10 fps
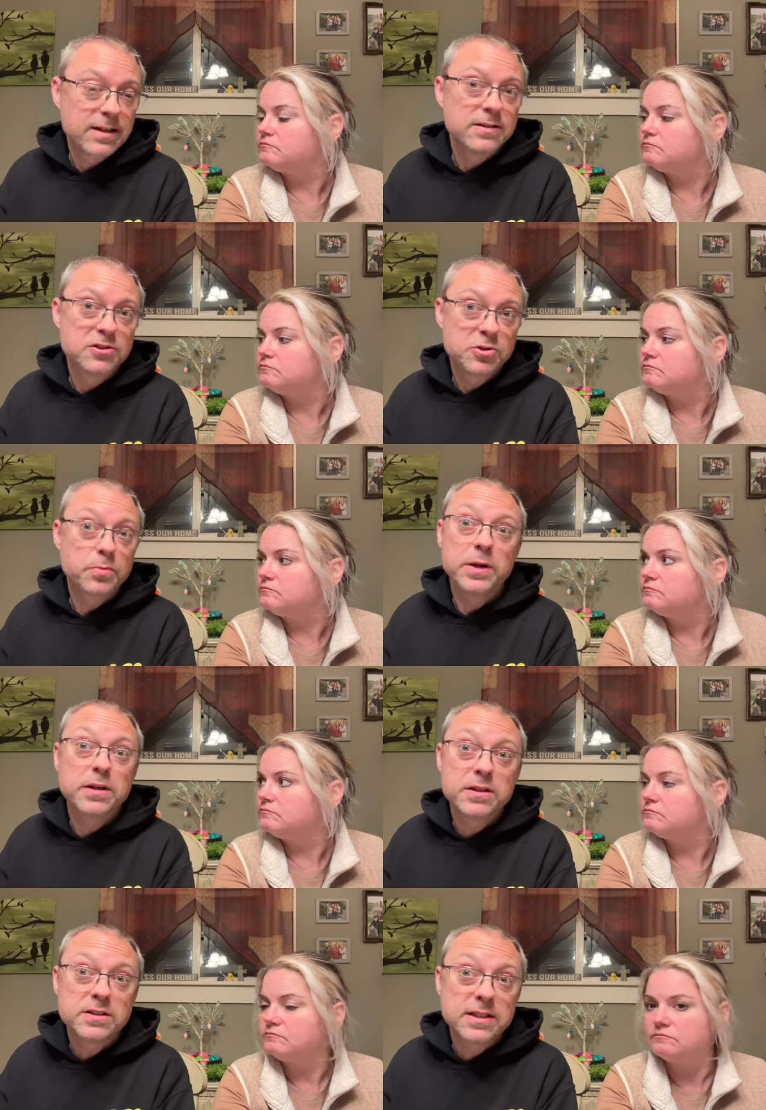
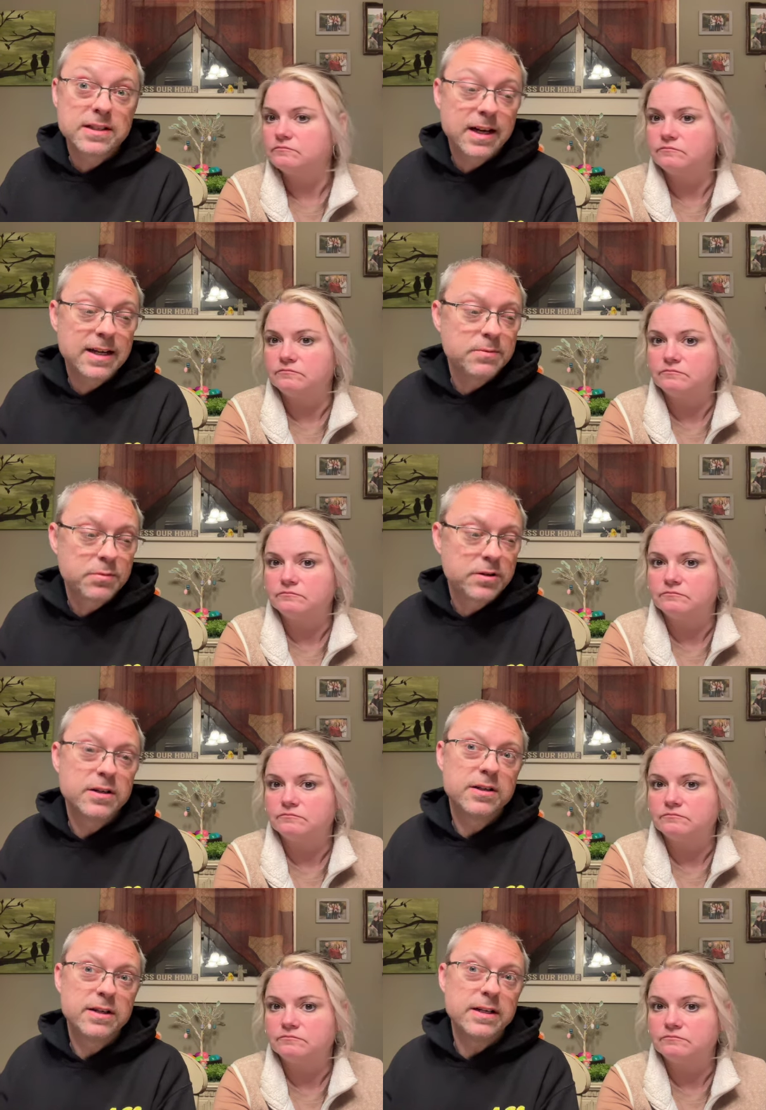Speaker 1: conspiracy type
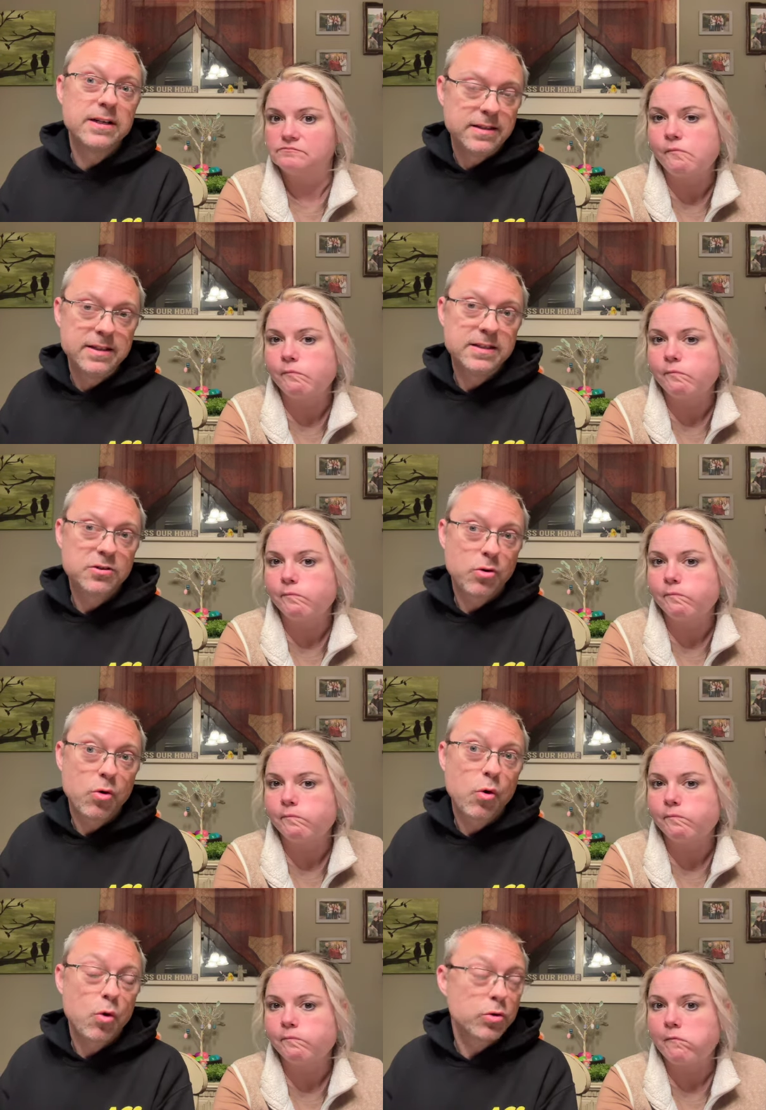theory, this
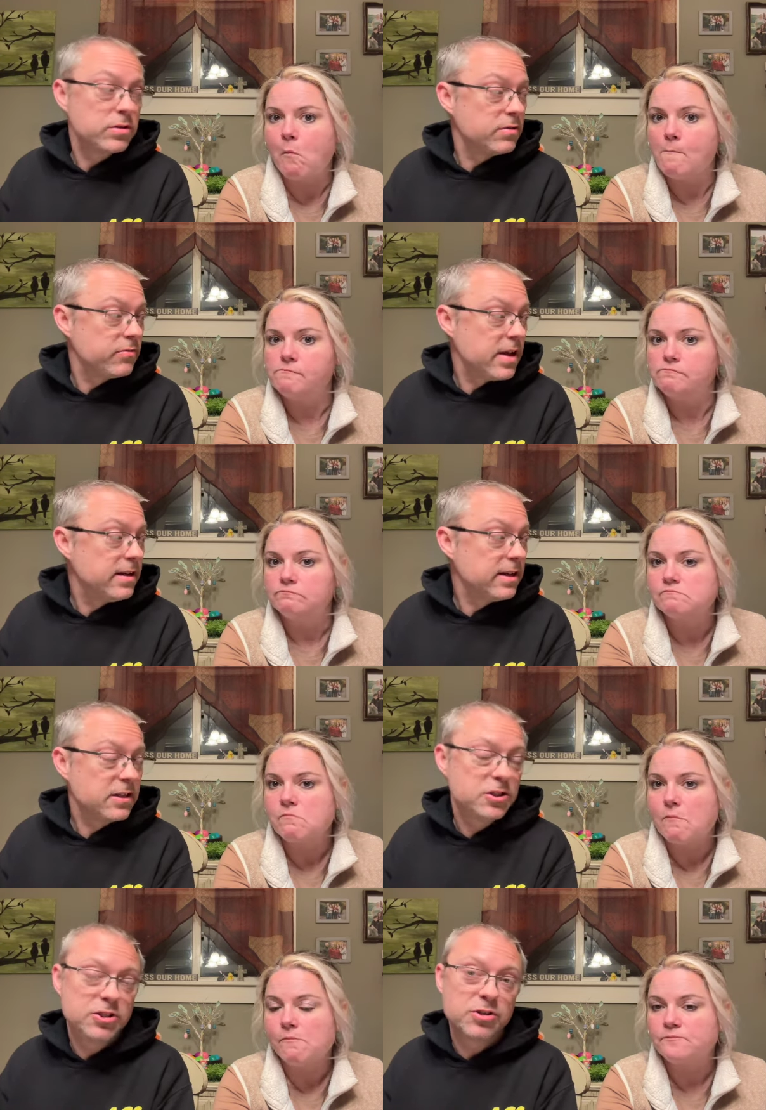whole
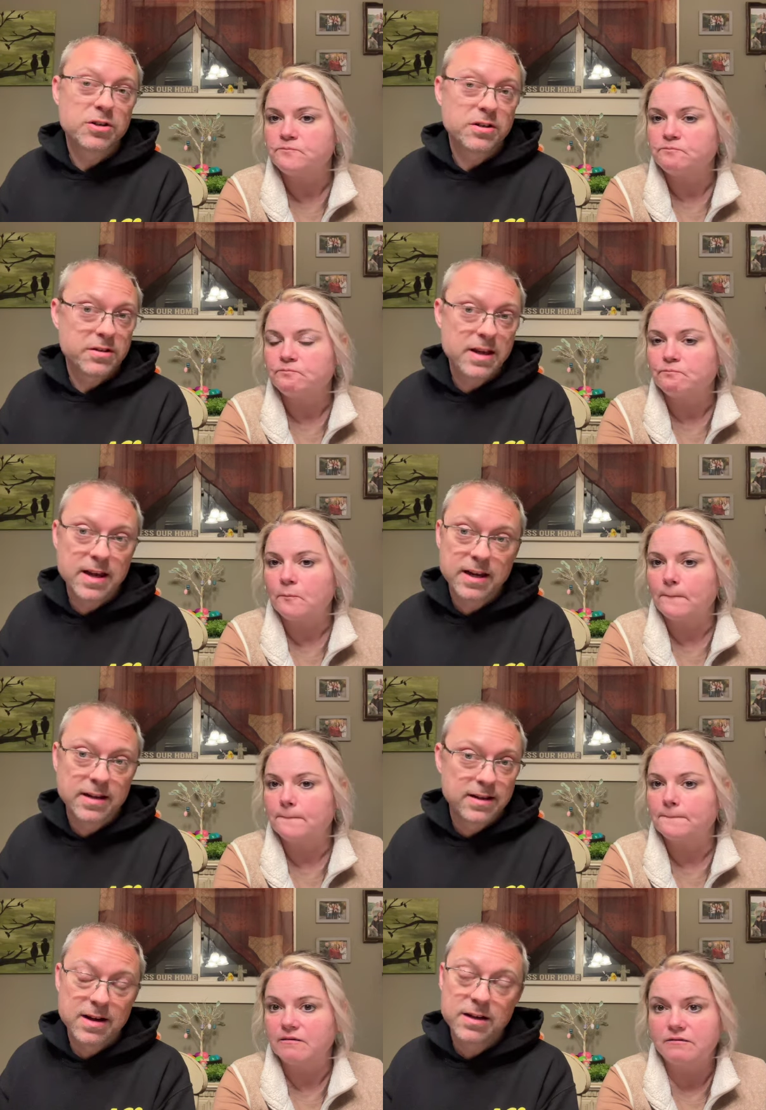defending sugar
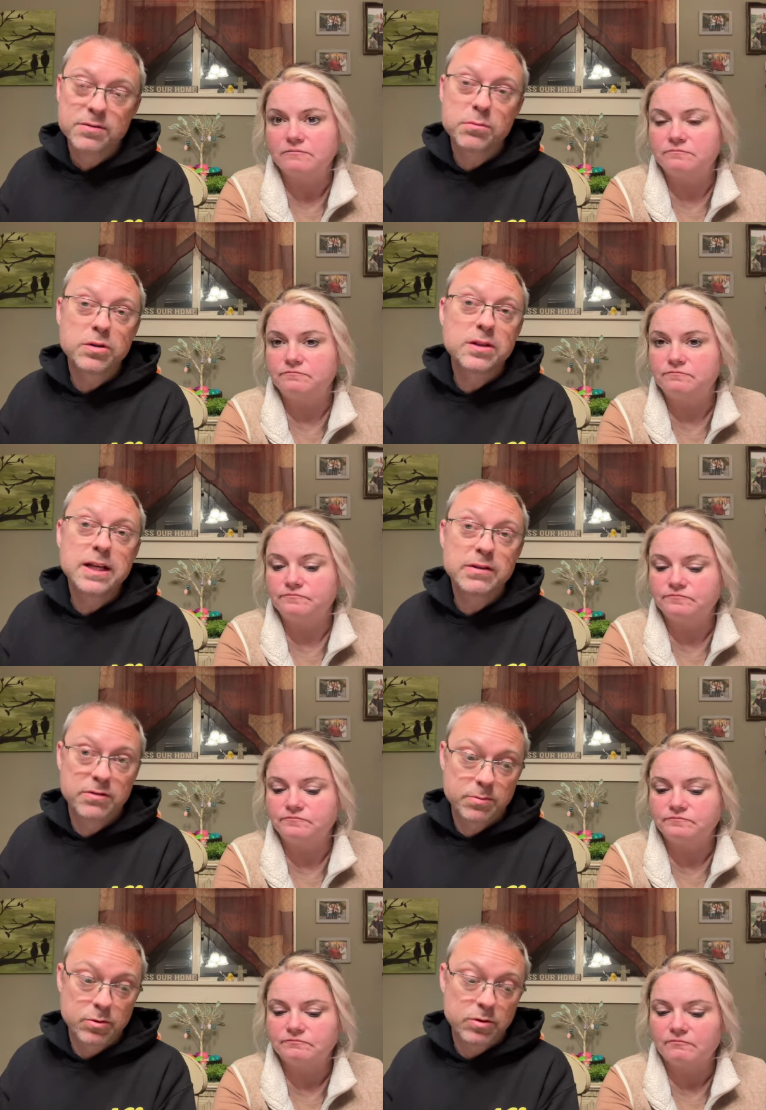thing,
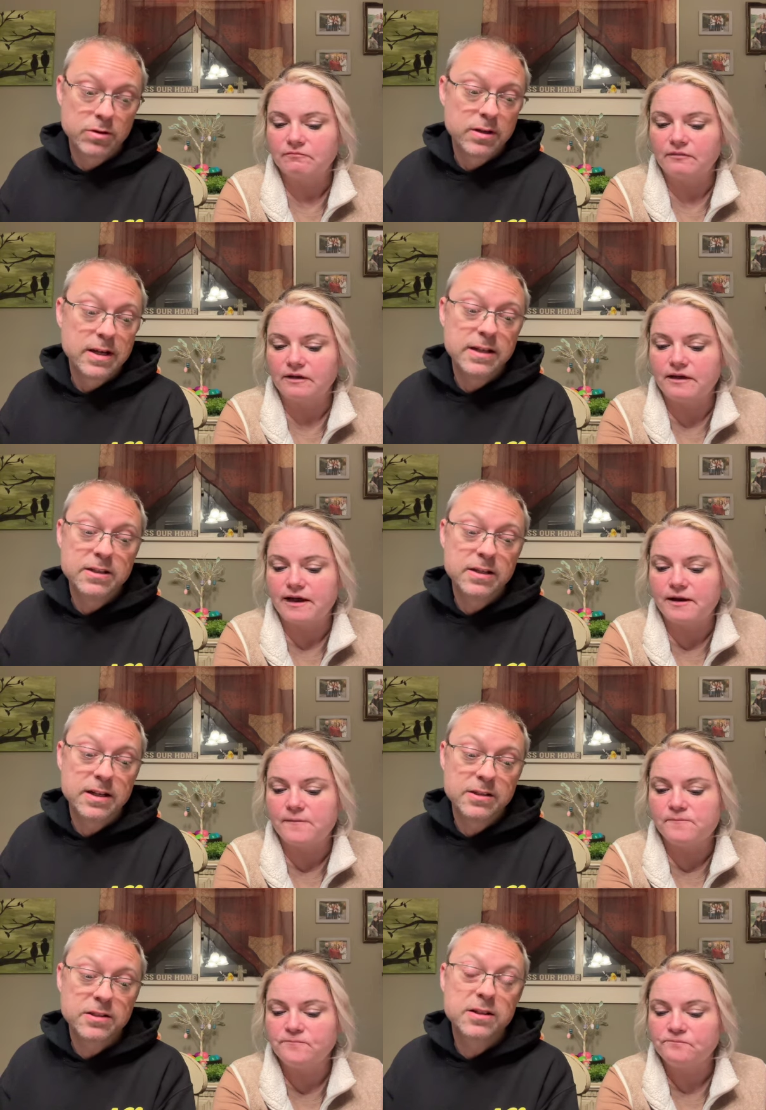unbelievable and yeah. You,
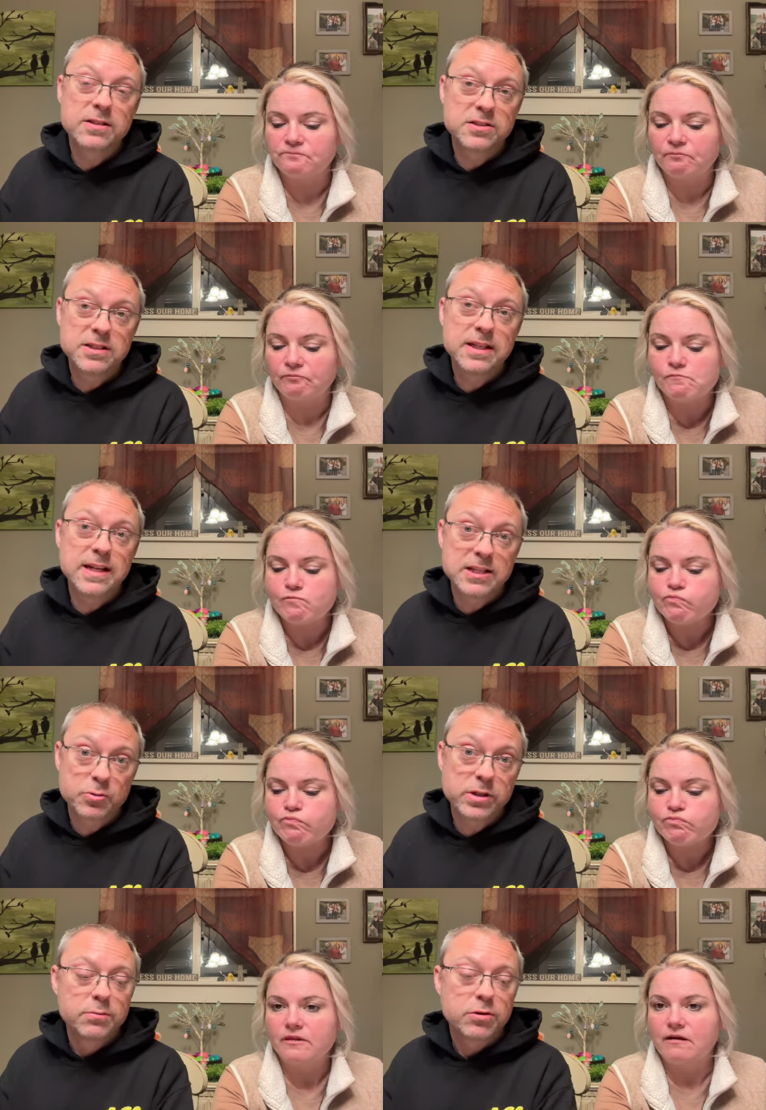and you're going to see it as
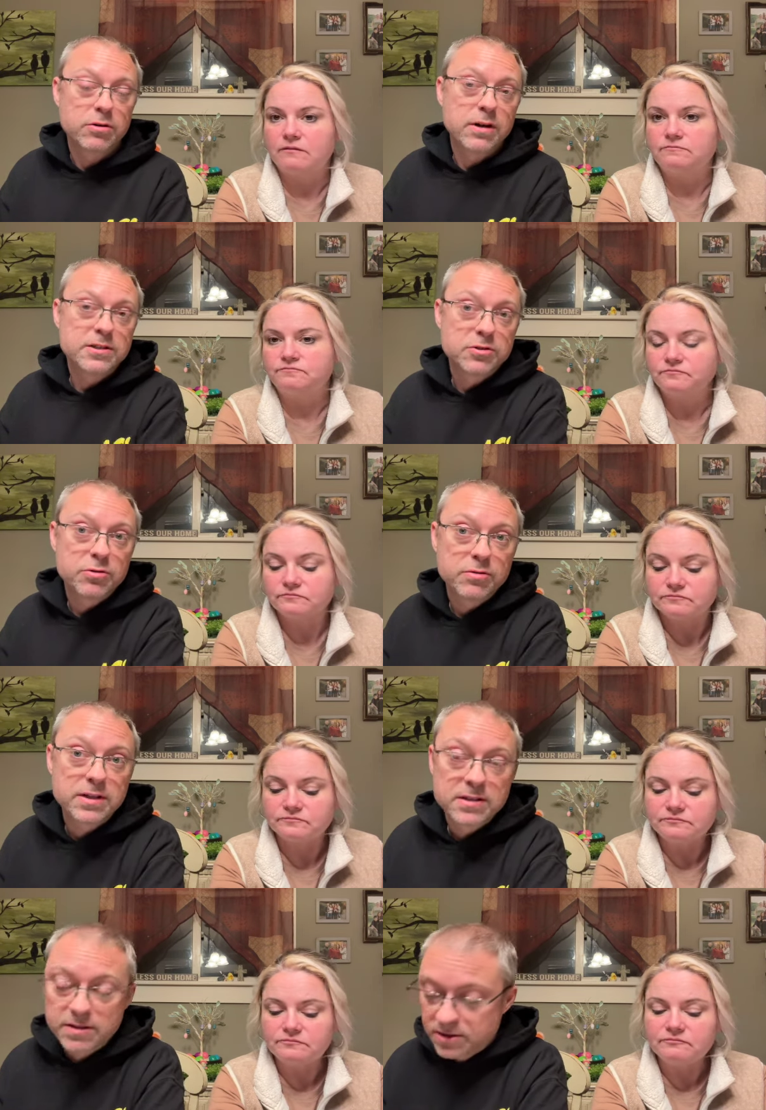we progress through the
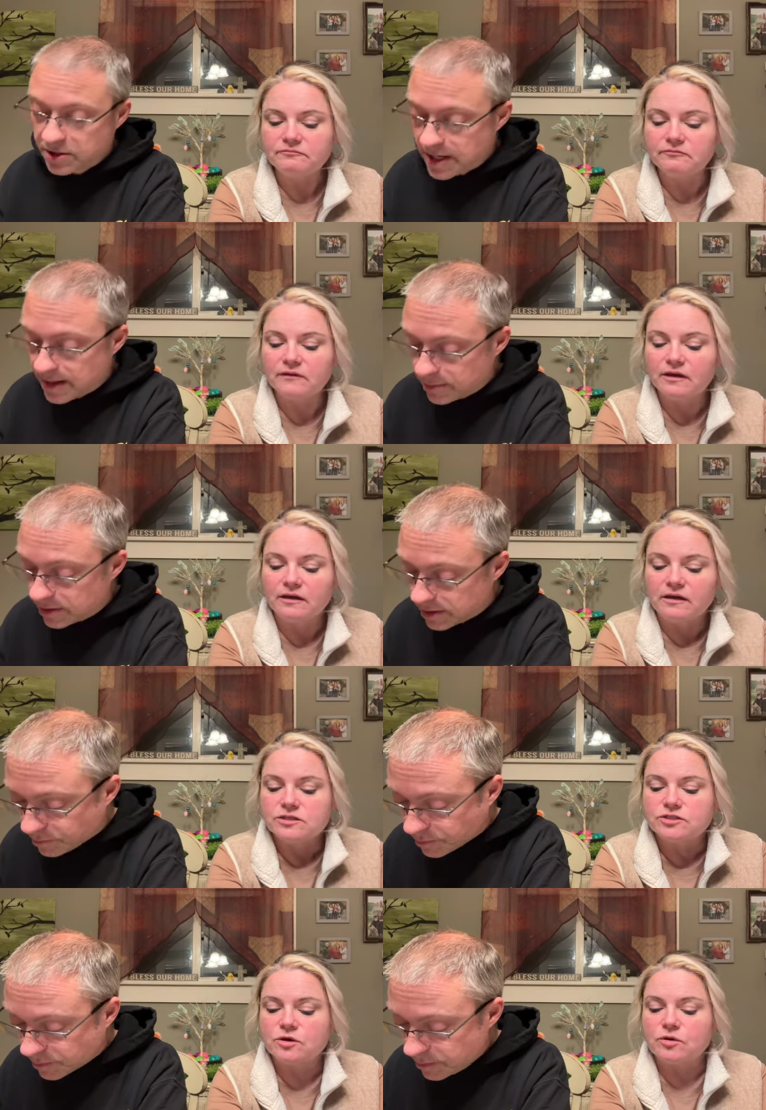rest of this chapter.
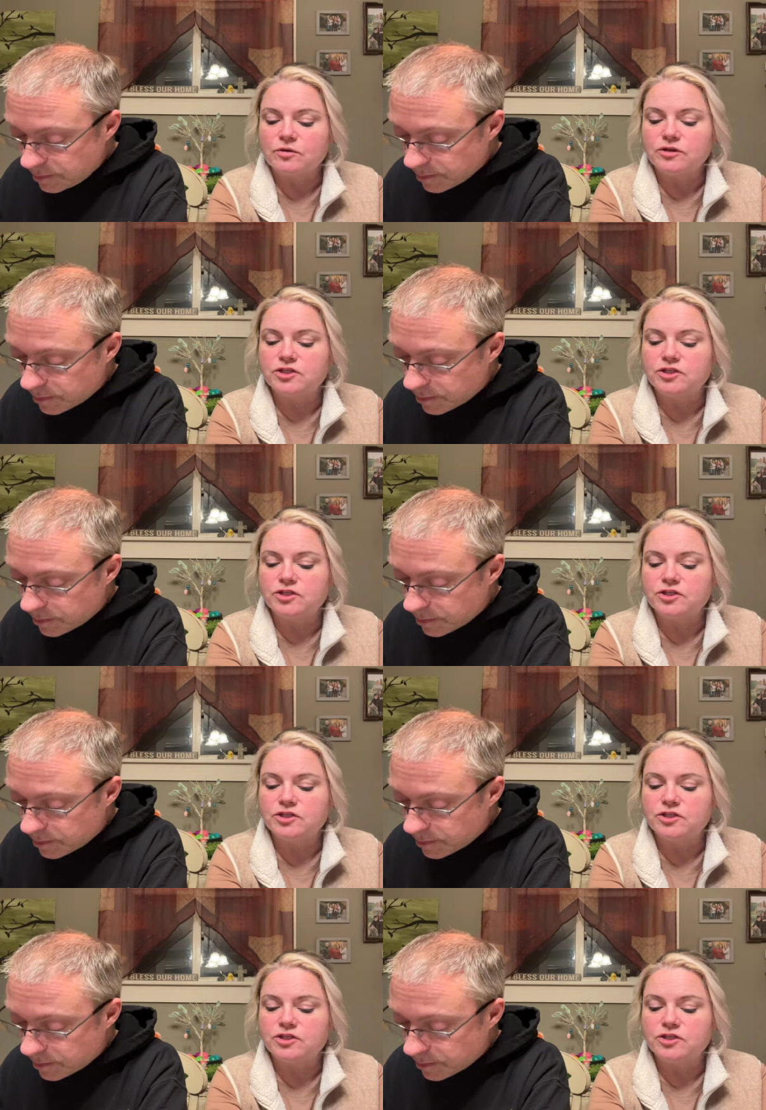
Speaker 2: So the